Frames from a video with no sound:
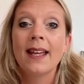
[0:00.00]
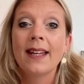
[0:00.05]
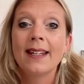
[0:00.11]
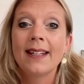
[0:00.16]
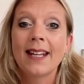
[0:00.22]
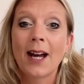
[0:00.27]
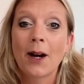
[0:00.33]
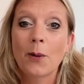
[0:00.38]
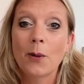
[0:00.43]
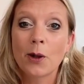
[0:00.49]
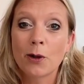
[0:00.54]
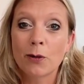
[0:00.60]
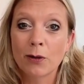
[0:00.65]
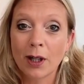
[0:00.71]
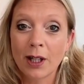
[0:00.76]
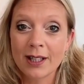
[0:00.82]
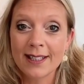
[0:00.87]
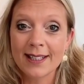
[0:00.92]
Now,
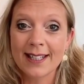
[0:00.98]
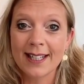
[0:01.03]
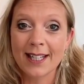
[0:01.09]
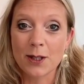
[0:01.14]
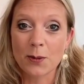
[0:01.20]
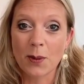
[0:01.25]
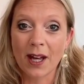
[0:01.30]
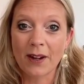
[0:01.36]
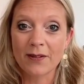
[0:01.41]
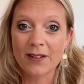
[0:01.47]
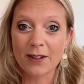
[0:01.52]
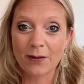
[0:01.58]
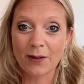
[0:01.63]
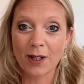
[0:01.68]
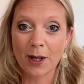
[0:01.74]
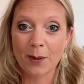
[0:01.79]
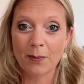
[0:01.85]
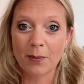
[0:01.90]
granted, we have
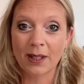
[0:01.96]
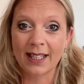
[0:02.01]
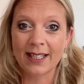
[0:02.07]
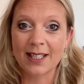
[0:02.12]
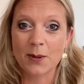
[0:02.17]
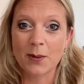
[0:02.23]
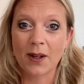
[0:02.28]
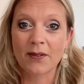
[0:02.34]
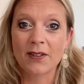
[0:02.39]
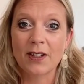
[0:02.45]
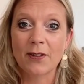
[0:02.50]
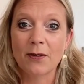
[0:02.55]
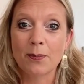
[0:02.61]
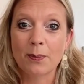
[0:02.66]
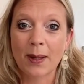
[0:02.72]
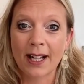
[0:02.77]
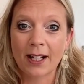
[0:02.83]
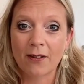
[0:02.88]
different upbringings, we have
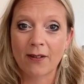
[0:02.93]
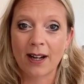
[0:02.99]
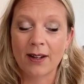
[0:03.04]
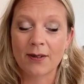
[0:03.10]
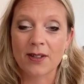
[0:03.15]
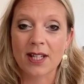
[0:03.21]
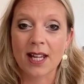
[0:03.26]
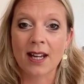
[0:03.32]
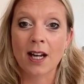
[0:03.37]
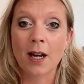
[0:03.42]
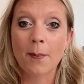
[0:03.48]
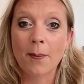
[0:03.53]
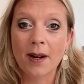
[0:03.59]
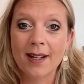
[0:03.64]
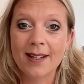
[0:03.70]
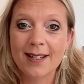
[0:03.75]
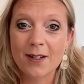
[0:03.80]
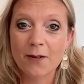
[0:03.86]
different backgrounds, and our
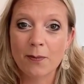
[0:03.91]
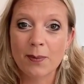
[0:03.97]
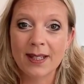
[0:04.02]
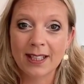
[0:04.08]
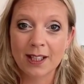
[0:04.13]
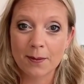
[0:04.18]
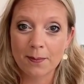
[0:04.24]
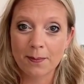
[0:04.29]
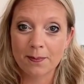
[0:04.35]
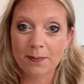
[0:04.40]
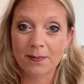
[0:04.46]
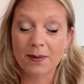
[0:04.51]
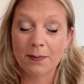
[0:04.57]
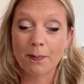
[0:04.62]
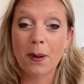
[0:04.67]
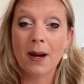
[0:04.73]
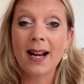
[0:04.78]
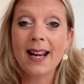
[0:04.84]
minds have been
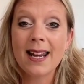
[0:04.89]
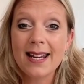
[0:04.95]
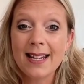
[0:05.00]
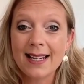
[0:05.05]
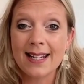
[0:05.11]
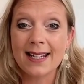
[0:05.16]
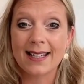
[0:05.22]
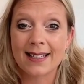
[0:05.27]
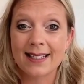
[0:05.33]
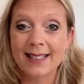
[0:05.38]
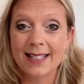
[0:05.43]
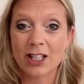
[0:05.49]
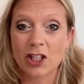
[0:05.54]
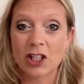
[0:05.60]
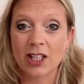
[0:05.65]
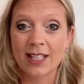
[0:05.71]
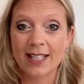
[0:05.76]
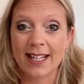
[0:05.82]
completely
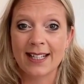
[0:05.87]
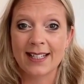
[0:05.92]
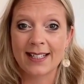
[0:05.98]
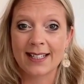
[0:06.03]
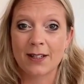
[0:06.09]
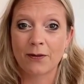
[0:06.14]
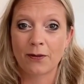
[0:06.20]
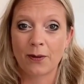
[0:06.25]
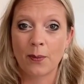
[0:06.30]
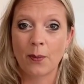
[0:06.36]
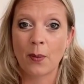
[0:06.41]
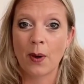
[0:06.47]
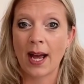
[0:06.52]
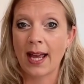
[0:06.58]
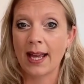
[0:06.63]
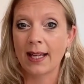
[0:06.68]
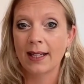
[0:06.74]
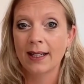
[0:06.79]
conditioned in a different
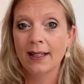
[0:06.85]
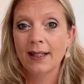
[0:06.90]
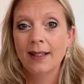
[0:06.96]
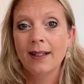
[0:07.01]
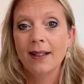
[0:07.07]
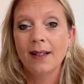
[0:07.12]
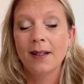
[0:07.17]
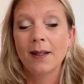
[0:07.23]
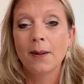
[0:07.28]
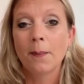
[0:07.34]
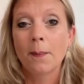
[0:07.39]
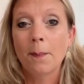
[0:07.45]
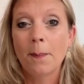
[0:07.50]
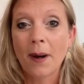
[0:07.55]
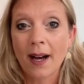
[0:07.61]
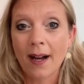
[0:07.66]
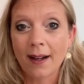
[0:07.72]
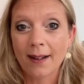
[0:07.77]
way.
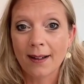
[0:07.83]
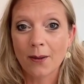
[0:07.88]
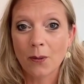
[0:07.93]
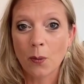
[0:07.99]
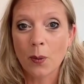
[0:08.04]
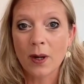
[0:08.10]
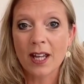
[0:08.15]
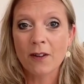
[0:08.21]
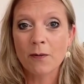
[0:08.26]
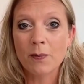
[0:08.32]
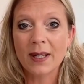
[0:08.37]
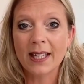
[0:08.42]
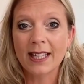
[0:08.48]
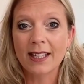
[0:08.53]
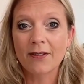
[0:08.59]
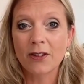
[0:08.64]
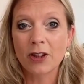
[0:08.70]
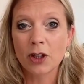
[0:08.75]
But we have been
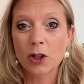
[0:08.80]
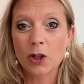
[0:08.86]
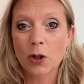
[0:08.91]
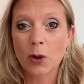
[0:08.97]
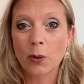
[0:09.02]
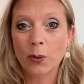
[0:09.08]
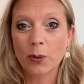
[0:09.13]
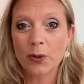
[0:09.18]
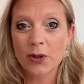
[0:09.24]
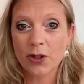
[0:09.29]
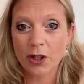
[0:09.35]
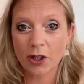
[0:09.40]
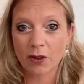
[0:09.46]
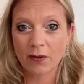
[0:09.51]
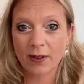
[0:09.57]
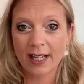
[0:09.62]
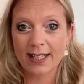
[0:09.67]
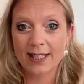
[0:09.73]
given the tools, the
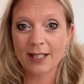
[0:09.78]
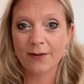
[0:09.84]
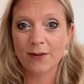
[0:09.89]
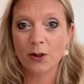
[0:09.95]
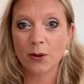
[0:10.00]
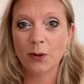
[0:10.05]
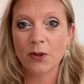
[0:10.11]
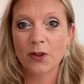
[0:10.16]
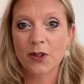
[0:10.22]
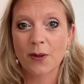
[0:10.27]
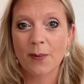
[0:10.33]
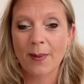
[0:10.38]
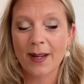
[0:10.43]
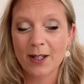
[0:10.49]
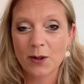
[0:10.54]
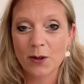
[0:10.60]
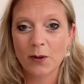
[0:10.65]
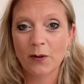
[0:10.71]
creative tools, the
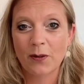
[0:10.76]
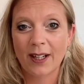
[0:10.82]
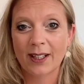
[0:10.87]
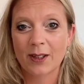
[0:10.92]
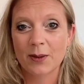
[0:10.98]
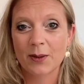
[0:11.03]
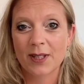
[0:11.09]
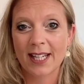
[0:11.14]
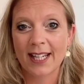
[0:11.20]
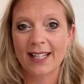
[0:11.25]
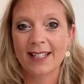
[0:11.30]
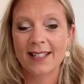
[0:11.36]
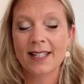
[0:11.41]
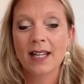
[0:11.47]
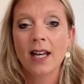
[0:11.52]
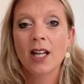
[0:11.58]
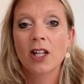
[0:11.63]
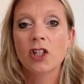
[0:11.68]
mental
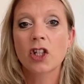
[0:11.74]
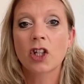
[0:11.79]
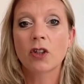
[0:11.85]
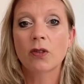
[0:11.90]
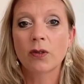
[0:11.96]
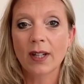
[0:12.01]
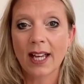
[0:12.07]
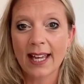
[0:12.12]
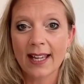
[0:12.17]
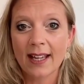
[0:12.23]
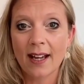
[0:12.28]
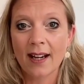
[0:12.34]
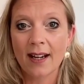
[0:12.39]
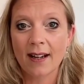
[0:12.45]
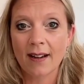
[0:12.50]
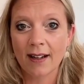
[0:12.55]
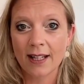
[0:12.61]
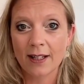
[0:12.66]
faculties to create a
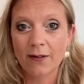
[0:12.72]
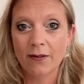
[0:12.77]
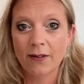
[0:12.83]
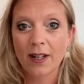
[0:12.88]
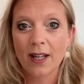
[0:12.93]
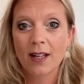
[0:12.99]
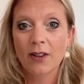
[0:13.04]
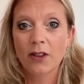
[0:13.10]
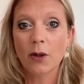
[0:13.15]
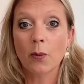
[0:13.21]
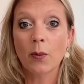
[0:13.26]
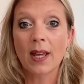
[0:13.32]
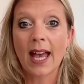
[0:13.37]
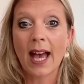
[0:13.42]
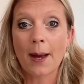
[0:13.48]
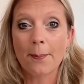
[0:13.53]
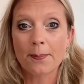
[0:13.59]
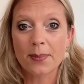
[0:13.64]
life that
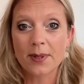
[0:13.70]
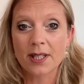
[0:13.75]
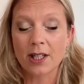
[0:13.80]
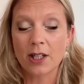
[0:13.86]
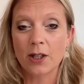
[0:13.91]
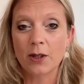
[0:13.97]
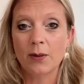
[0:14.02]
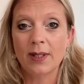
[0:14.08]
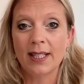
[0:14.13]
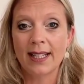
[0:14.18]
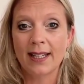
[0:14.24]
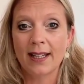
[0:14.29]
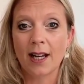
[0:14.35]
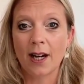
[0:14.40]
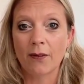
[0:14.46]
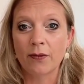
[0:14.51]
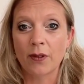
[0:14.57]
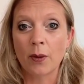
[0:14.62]
we absolutely
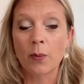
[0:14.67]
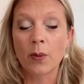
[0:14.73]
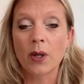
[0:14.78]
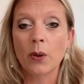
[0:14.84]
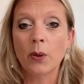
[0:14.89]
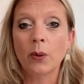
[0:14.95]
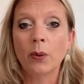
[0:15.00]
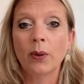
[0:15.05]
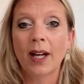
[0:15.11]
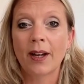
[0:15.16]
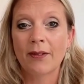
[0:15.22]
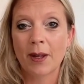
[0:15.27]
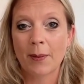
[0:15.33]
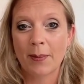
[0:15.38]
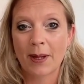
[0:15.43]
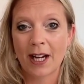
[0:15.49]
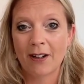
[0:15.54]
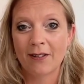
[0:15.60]
love. And we all have
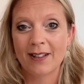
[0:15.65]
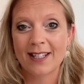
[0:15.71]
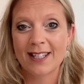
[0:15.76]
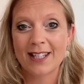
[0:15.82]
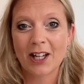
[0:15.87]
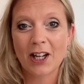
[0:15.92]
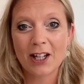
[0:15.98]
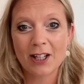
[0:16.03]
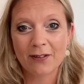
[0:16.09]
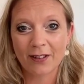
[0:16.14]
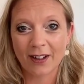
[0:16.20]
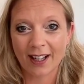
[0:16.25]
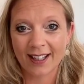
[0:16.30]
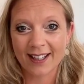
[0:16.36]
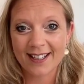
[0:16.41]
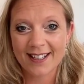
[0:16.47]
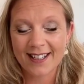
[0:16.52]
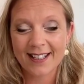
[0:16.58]
that power inside of
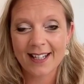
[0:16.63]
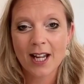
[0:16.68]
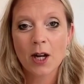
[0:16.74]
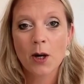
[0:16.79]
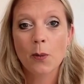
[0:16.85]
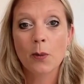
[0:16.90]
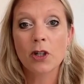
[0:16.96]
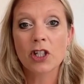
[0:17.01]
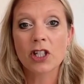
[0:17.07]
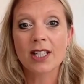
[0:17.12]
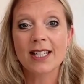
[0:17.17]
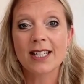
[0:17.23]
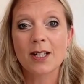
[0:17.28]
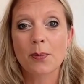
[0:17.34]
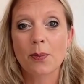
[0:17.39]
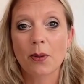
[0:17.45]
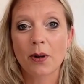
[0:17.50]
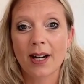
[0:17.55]
us. We just need
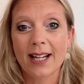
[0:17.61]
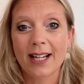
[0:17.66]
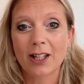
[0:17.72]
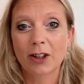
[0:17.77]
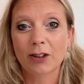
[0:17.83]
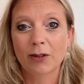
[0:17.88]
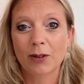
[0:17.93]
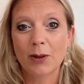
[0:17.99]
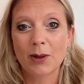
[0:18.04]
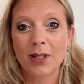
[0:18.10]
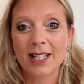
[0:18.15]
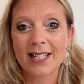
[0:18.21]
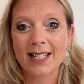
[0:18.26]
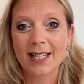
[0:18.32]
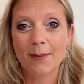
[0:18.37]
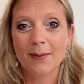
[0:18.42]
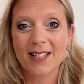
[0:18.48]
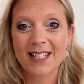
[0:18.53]
to break through
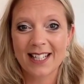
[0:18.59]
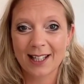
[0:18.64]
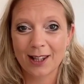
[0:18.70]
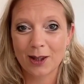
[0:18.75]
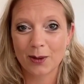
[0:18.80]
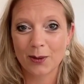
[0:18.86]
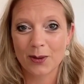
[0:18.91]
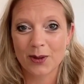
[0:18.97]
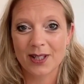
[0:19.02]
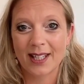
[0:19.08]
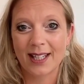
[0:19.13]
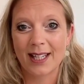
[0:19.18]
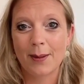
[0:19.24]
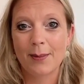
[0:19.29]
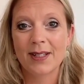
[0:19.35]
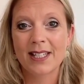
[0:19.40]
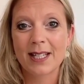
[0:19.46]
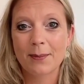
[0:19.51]
these limiting thoughts and
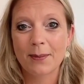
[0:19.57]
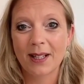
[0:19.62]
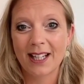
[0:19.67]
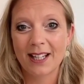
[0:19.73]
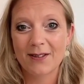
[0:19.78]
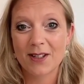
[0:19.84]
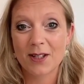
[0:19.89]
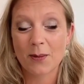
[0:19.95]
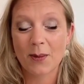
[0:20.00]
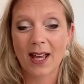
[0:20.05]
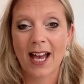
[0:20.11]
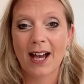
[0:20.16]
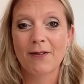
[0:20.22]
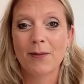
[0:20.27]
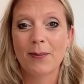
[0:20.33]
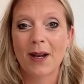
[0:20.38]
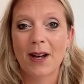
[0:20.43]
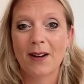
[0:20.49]
limiting beliefs that we
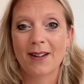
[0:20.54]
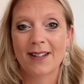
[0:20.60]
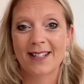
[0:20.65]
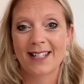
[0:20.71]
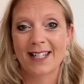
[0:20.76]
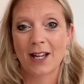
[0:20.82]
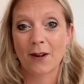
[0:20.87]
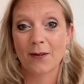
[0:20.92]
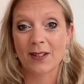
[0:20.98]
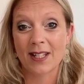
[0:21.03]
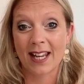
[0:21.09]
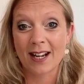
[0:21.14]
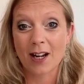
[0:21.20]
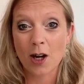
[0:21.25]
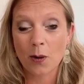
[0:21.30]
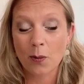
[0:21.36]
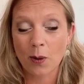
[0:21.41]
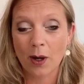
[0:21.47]
have about ourselves and
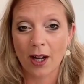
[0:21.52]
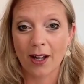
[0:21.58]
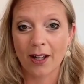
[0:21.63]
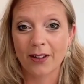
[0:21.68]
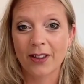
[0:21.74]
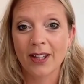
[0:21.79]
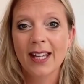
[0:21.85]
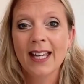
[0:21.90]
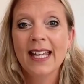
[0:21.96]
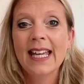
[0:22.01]
our worth